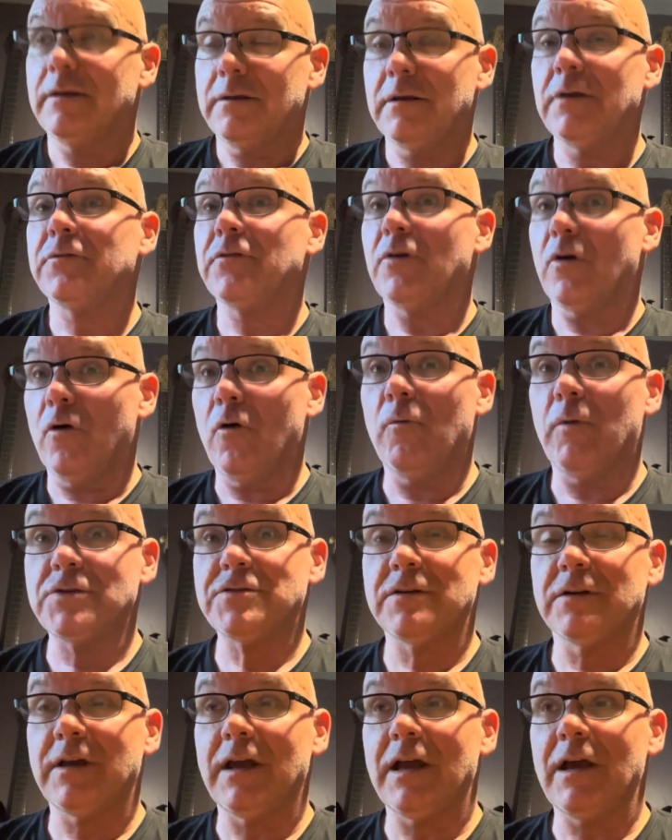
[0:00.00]
there's a whole
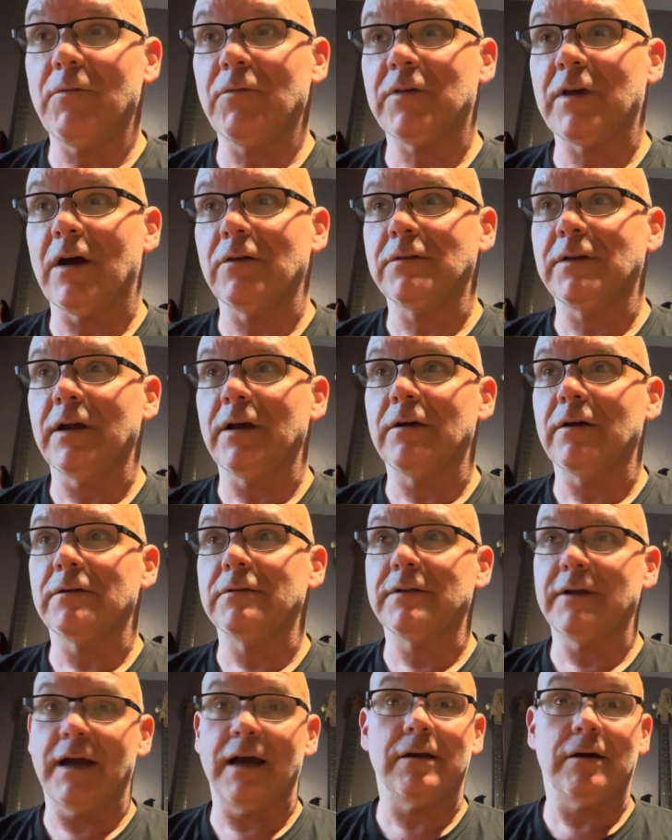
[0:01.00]
bunch of games out there
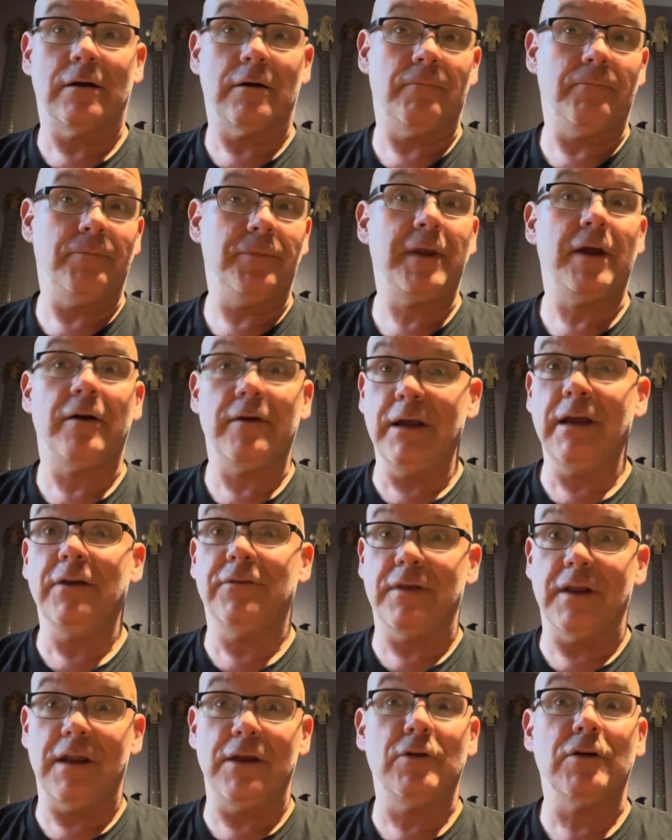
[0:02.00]
that are
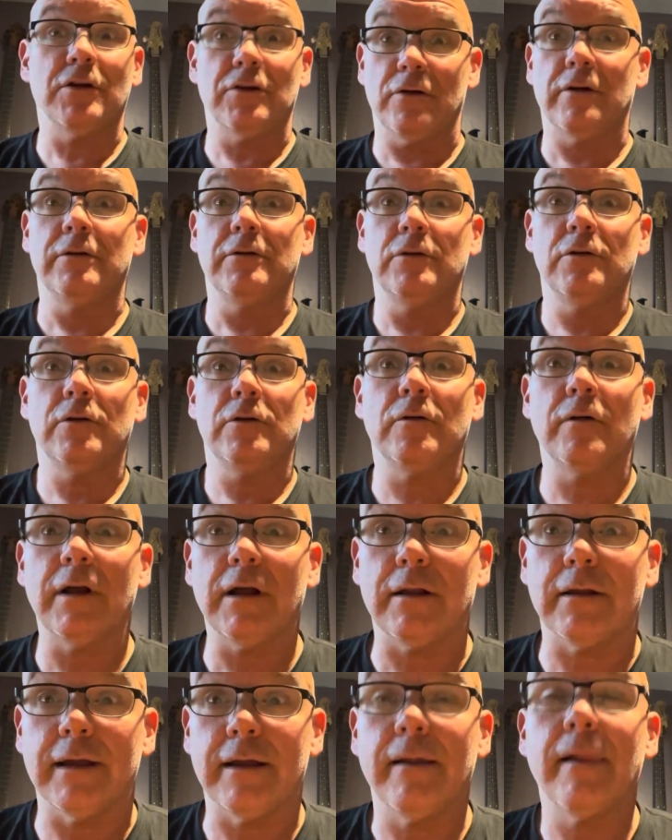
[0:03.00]
easy that you can learn
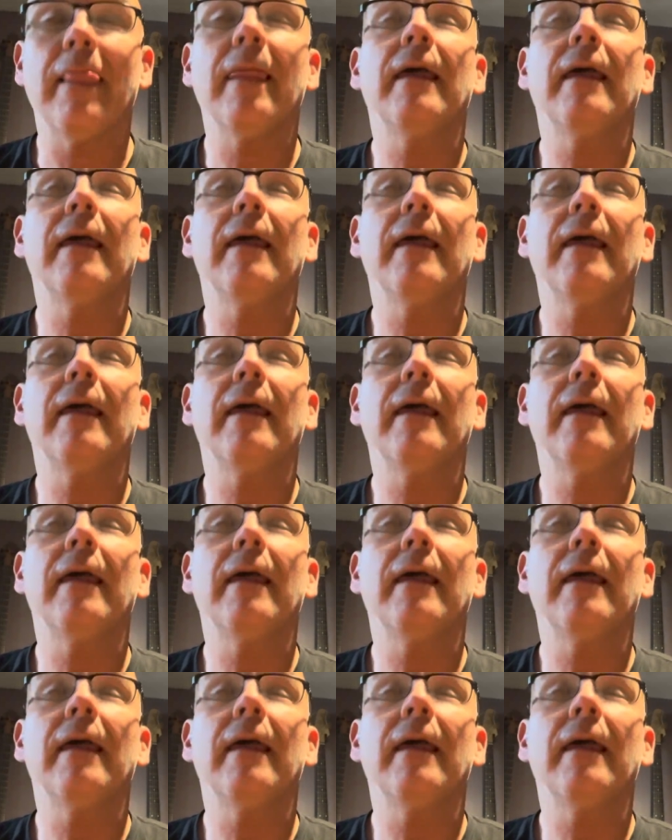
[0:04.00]
quickly.